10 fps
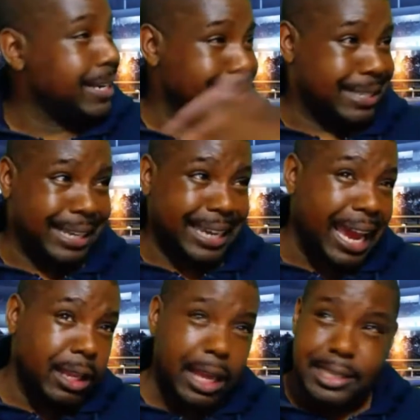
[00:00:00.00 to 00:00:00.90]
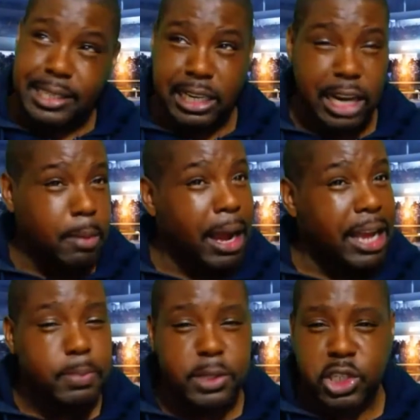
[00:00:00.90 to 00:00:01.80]
DeGale is in a no man's
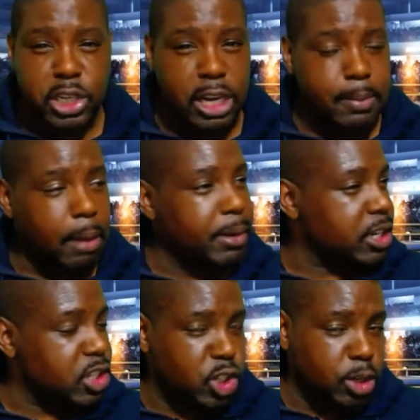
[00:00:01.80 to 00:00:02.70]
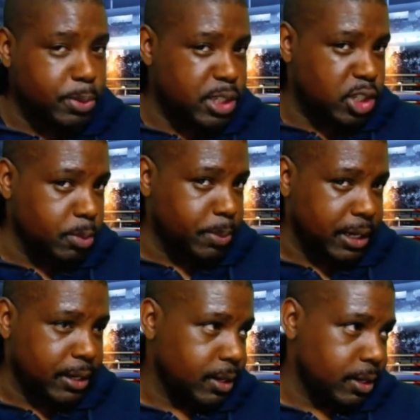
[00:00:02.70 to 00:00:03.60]
position at the moment because of the
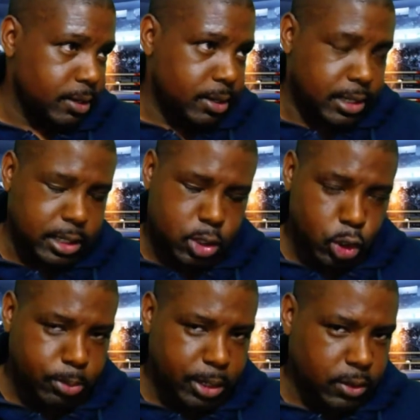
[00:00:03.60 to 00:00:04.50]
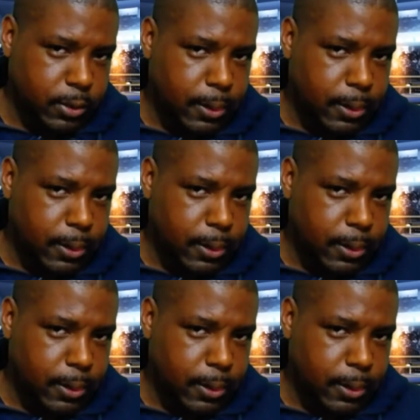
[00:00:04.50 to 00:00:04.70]
Super 6 tournament.